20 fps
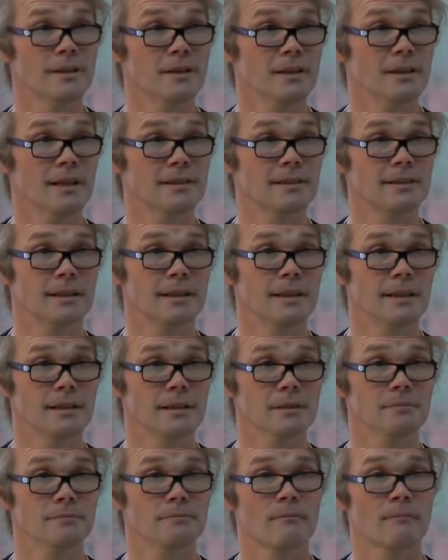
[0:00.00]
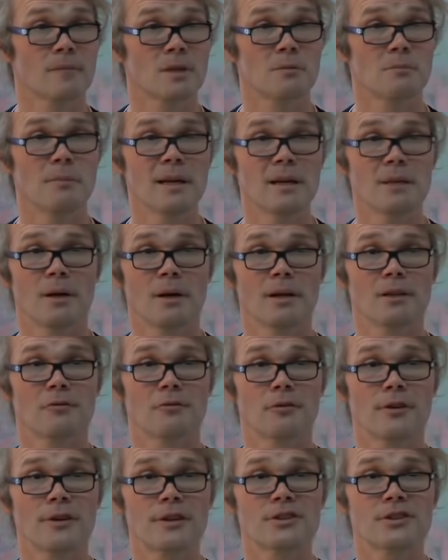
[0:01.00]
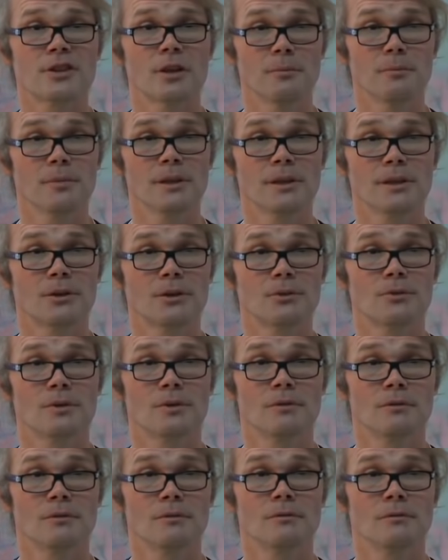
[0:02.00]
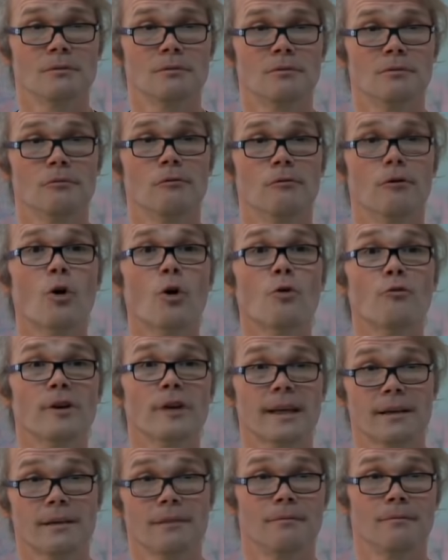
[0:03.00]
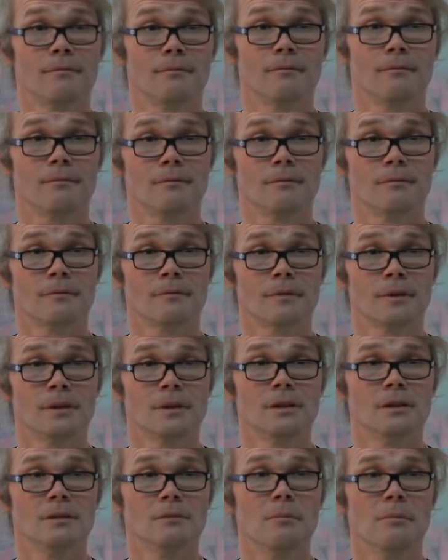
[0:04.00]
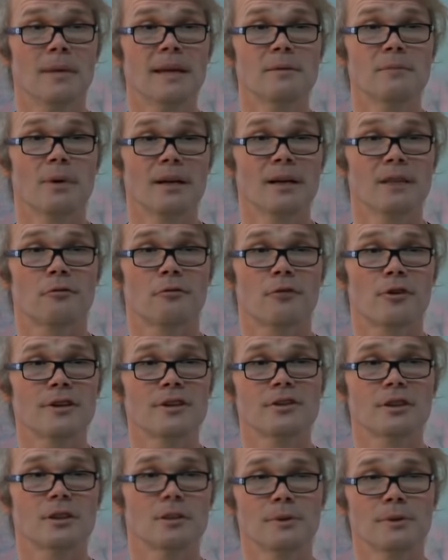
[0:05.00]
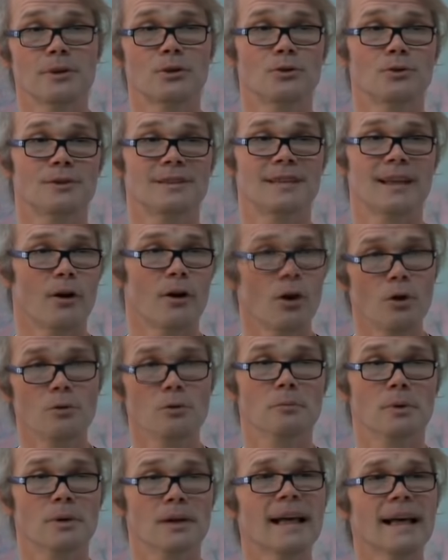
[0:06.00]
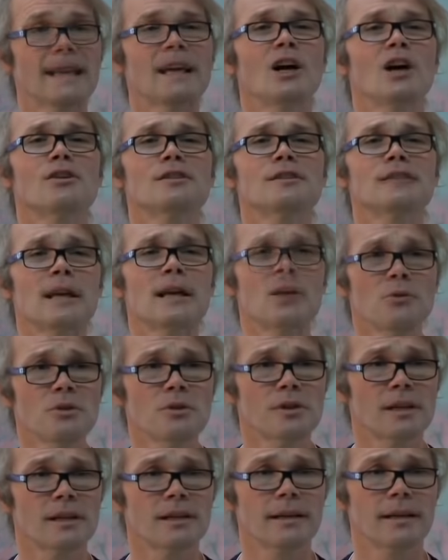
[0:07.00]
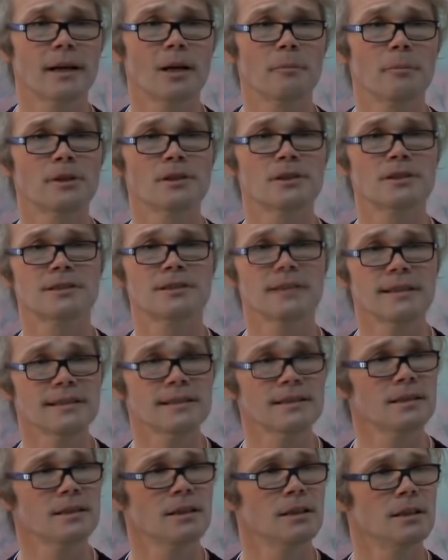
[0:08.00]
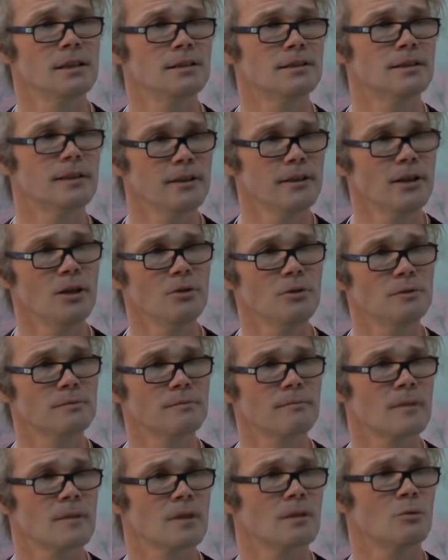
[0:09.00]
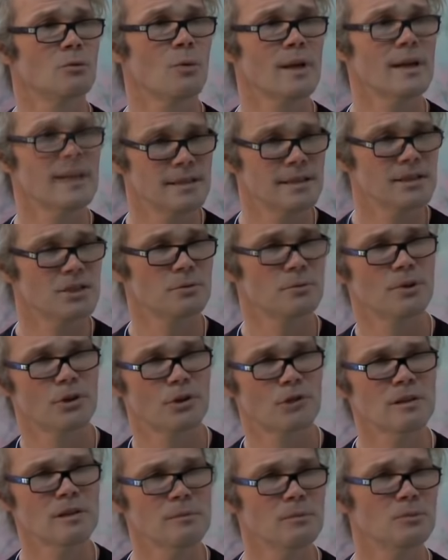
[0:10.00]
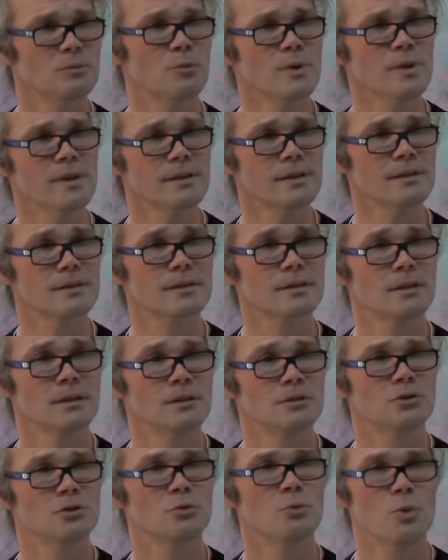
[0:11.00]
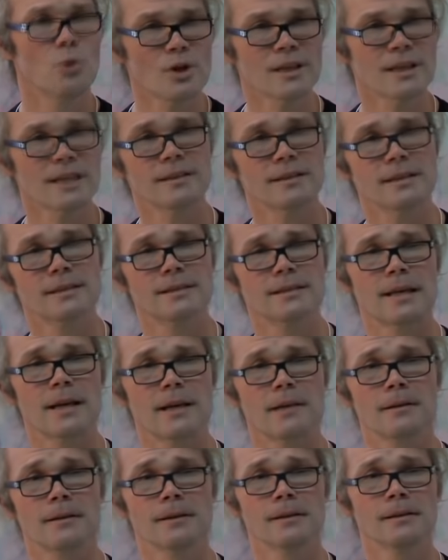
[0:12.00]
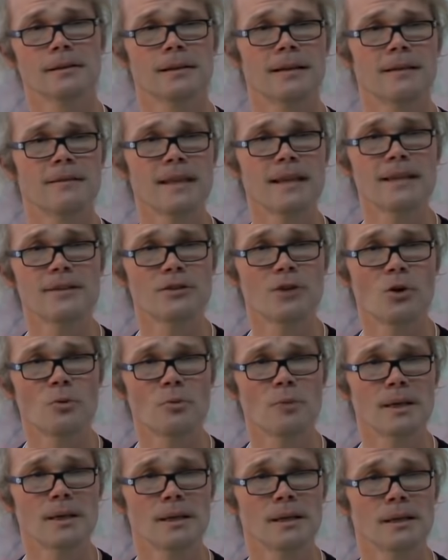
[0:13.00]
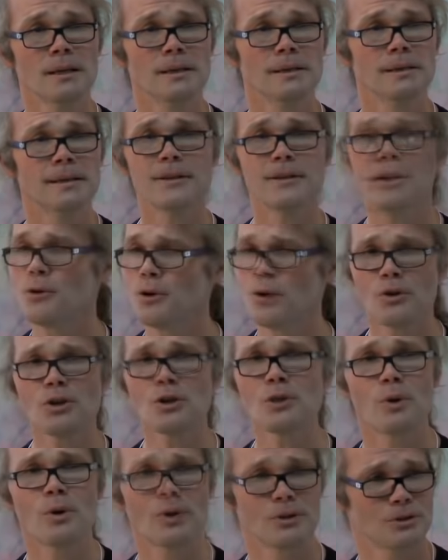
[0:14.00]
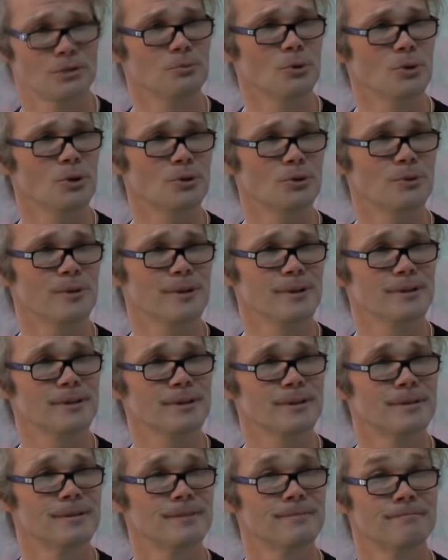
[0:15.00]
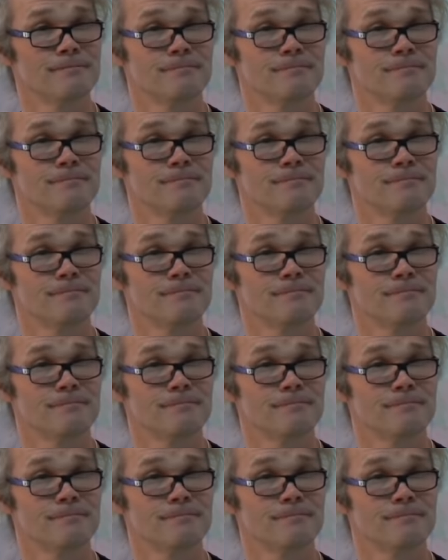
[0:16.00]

in the United Kingdom, made by a French company called Volvic, made by a French company called Danone. But I can't tell you that now because since Danone went into an agreement with us to work in this area, they then told me they no longer want to work with us.